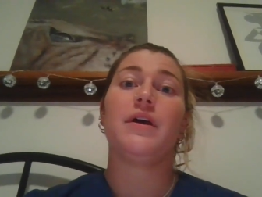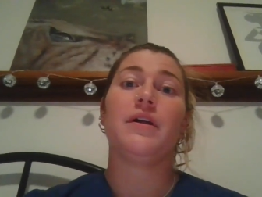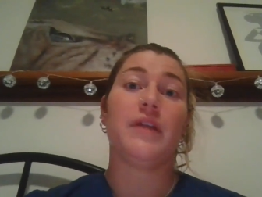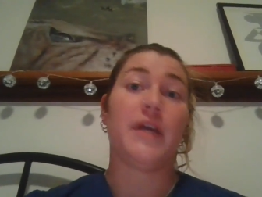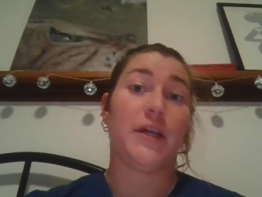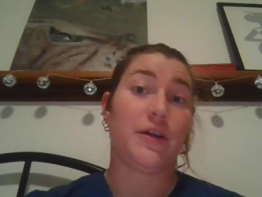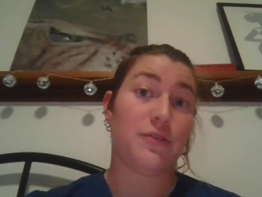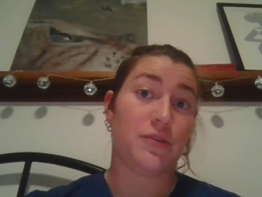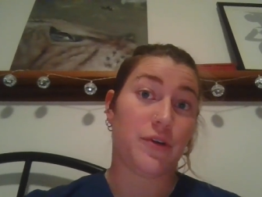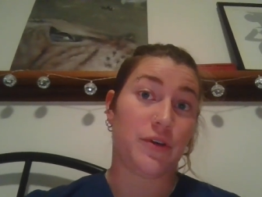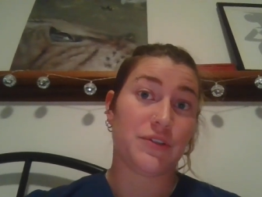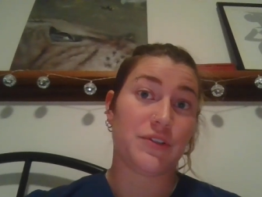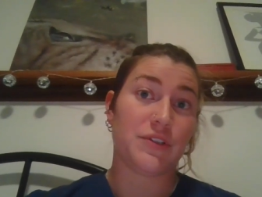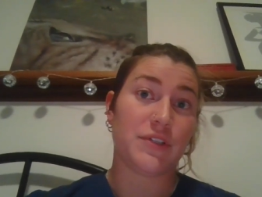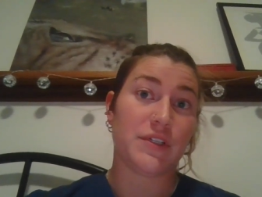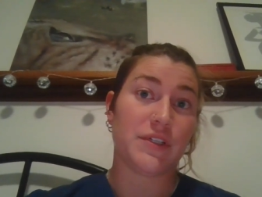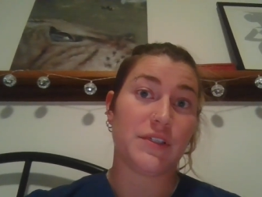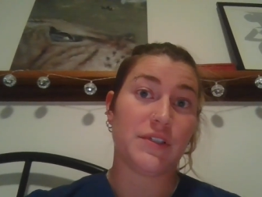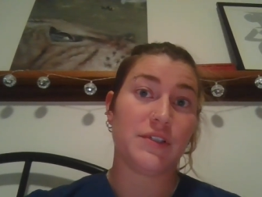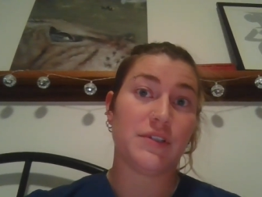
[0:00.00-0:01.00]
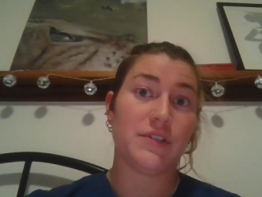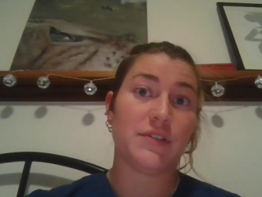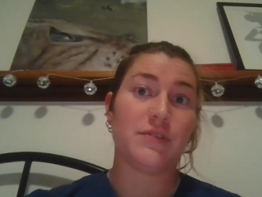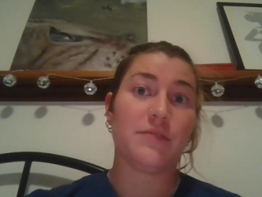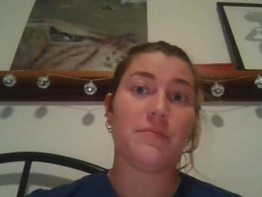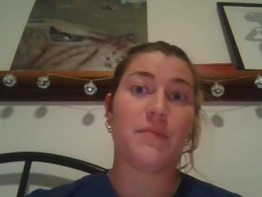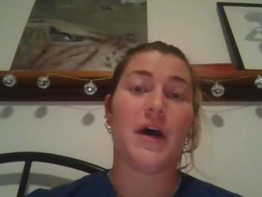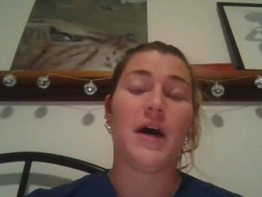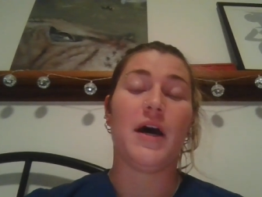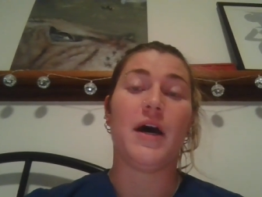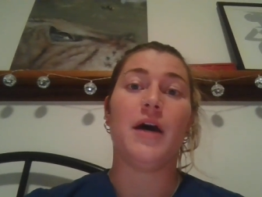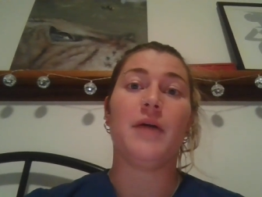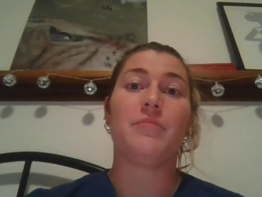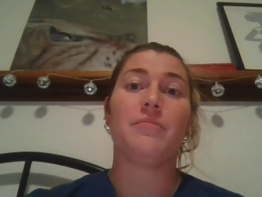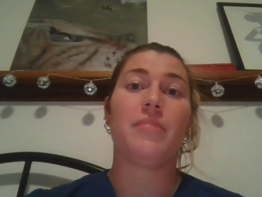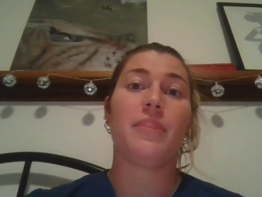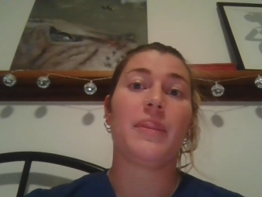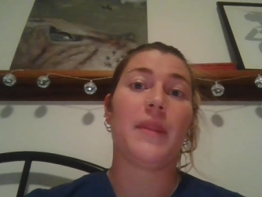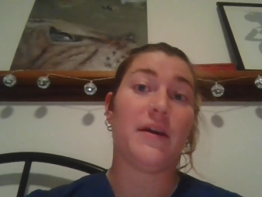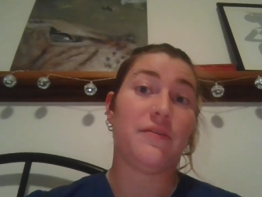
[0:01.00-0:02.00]
like nurses
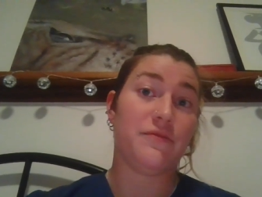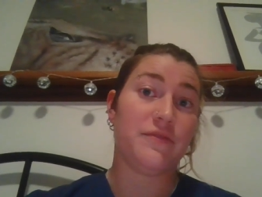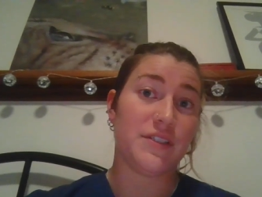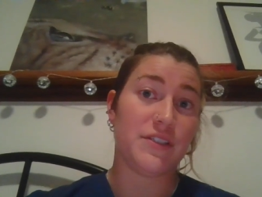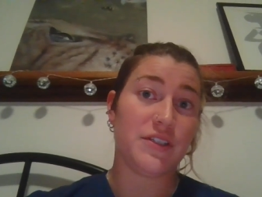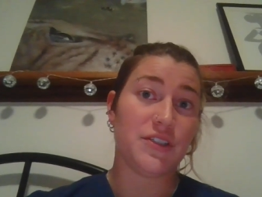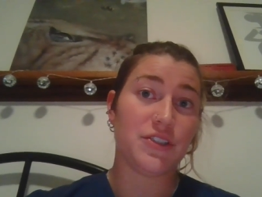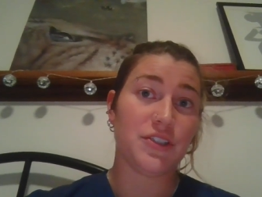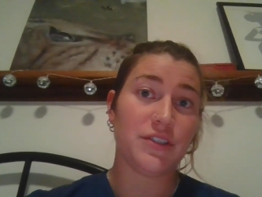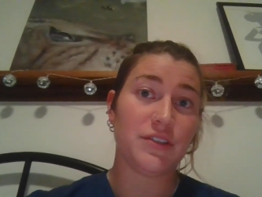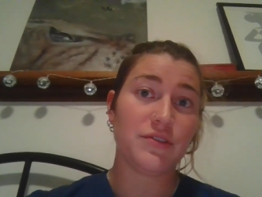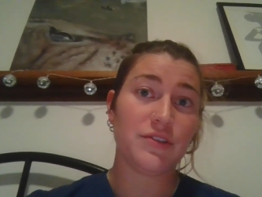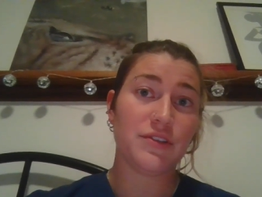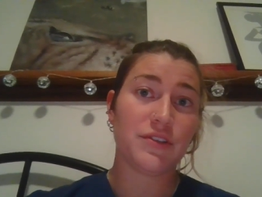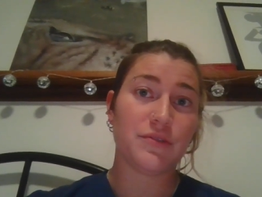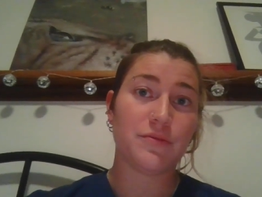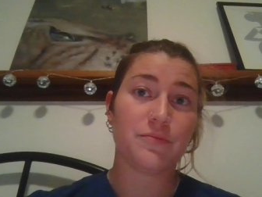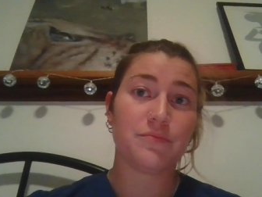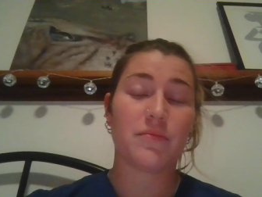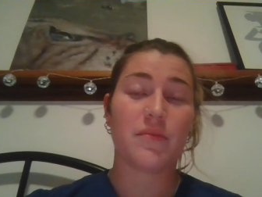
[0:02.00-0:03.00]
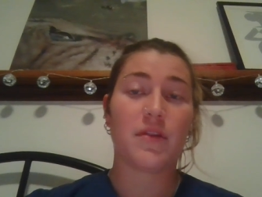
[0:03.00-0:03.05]
and physicians.